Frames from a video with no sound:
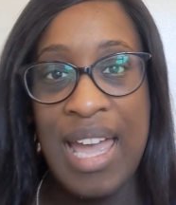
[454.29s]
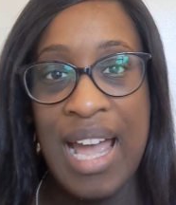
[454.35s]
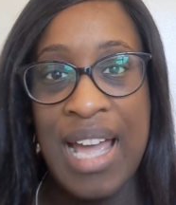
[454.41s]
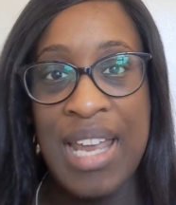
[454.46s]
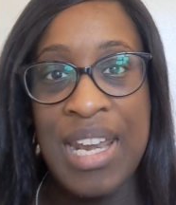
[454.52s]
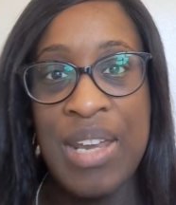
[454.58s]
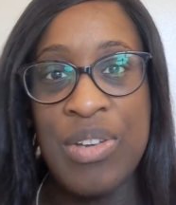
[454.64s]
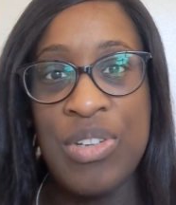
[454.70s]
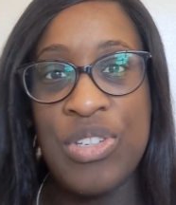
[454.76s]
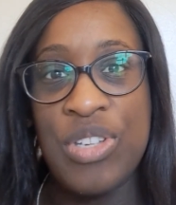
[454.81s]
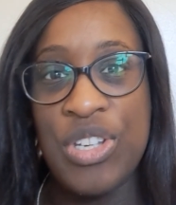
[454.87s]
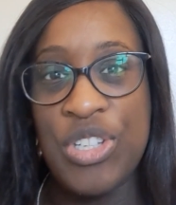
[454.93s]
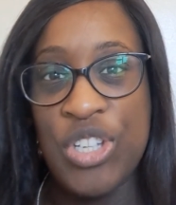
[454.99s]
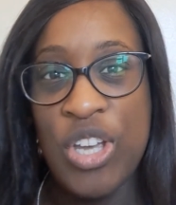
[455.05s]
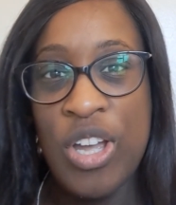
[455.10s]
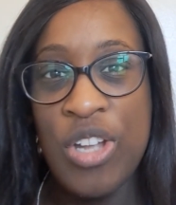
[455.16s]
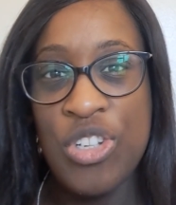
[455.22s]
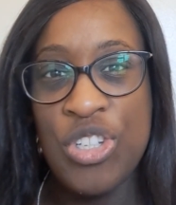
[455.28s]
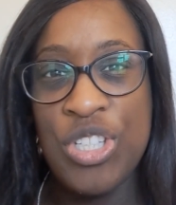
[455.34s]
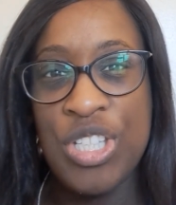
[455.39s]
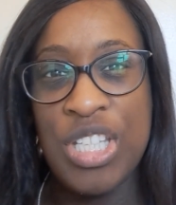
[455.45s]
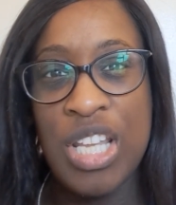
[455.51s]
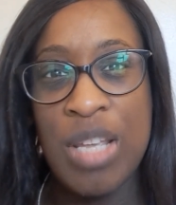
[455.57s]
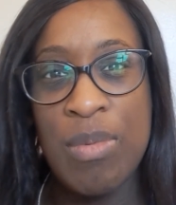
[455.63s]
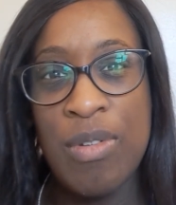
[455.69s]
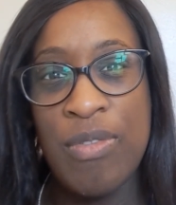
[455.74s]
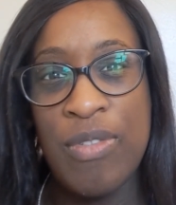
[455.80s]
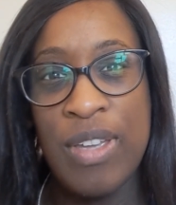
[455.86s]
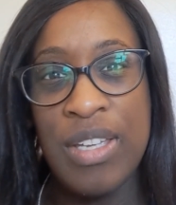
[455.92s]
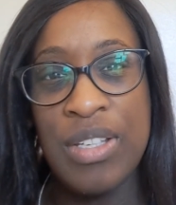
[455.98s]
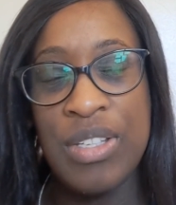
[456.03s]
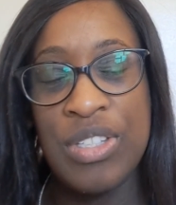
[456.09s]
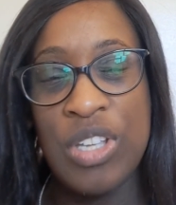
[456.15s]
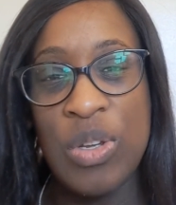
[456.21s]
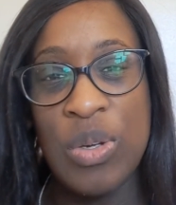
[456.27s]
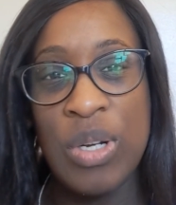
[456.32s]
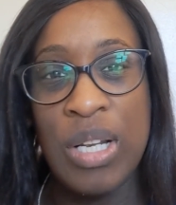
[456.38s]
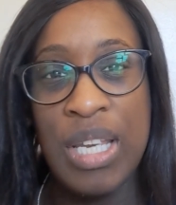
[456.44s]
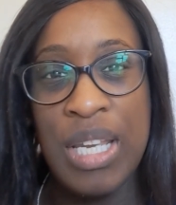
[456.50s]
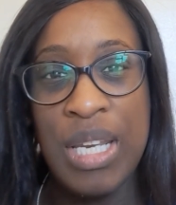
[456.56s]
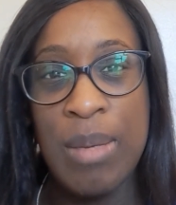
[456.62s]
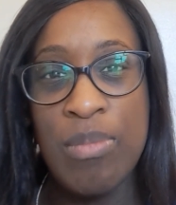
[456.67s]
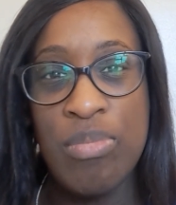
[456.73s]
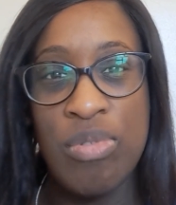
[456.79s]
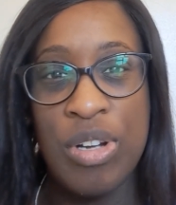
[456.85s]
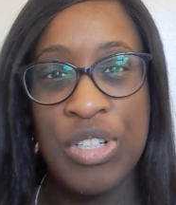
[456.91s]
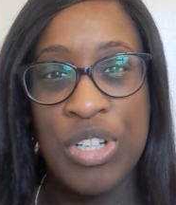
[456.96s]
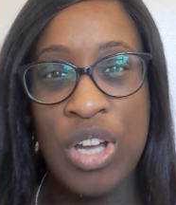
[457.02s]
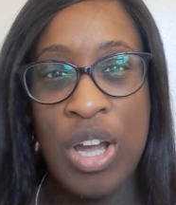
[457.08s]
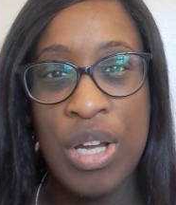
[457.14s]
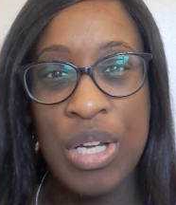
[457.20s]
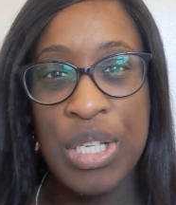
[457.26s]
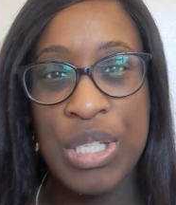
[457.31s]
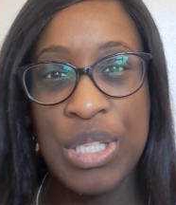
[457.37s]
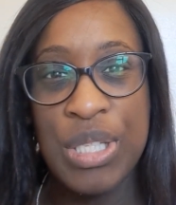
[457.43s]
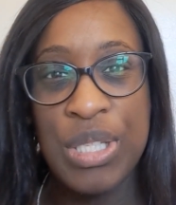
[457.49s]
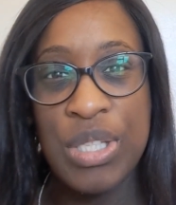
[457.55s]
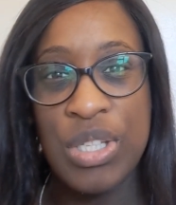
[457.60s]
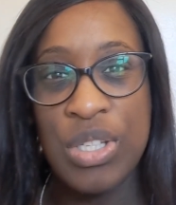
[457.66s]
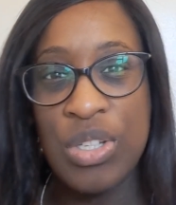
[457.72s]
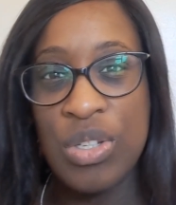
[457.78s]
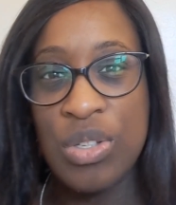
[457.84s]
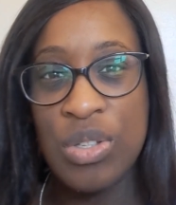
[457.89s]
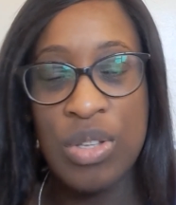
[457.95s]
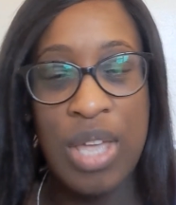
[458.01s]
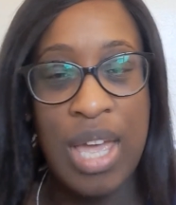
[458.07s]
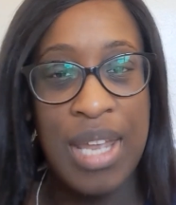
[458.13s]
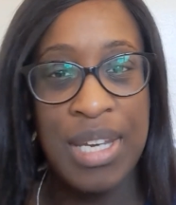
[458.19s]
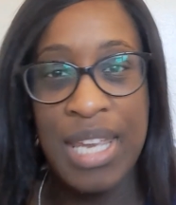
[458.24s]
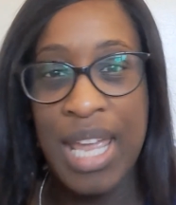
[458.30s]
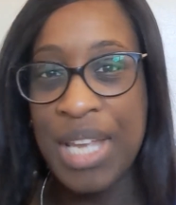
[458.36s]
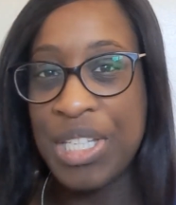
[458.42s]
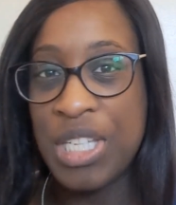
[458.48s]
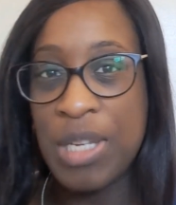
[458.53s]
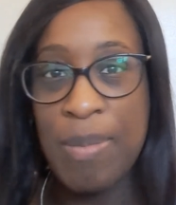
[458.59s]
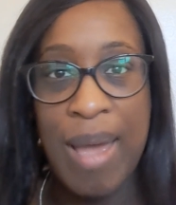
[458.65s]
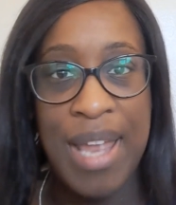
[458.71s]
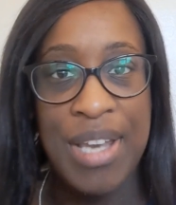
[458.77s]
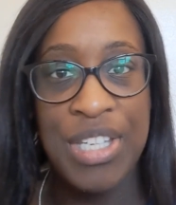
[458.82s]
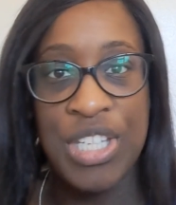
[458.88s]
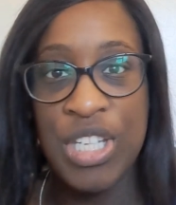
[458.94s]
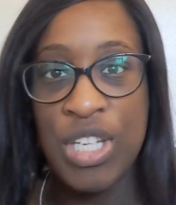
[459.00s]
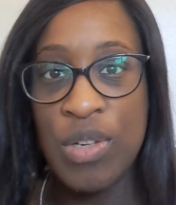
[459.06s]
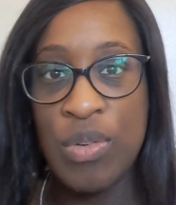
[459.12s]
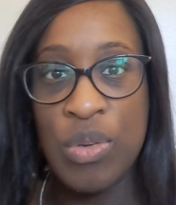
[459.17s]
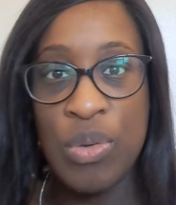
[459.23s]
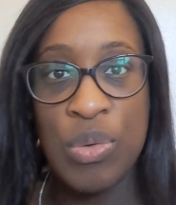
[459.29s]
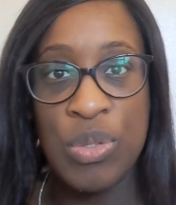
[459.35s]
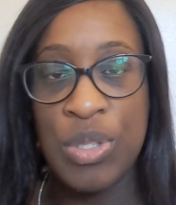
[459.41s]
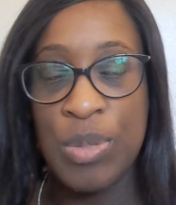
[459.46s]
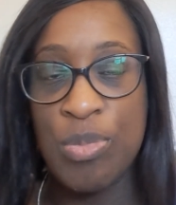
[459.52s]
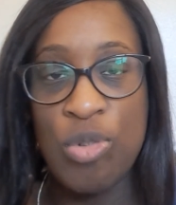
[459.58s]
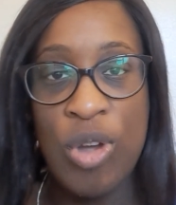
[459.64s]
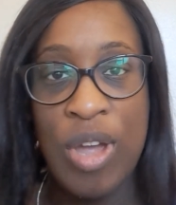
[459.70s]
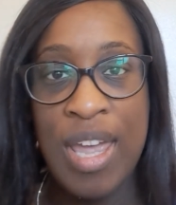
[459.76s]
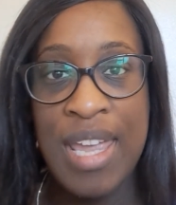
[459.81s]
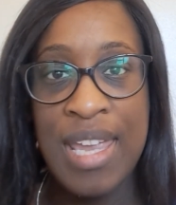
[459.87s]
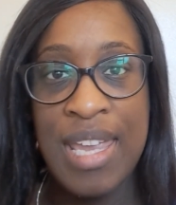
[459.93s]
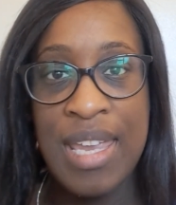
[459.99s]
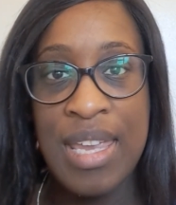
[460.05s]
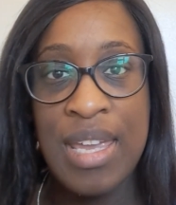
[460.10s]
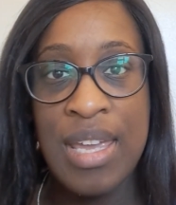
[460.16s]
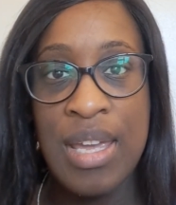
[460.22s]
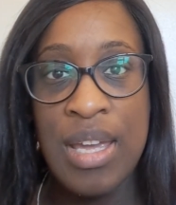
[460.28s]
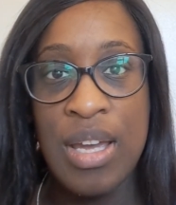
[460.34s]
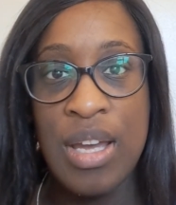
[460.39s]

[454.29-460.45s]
And detergents is another thing, so cleaning products, the antibacterial spray,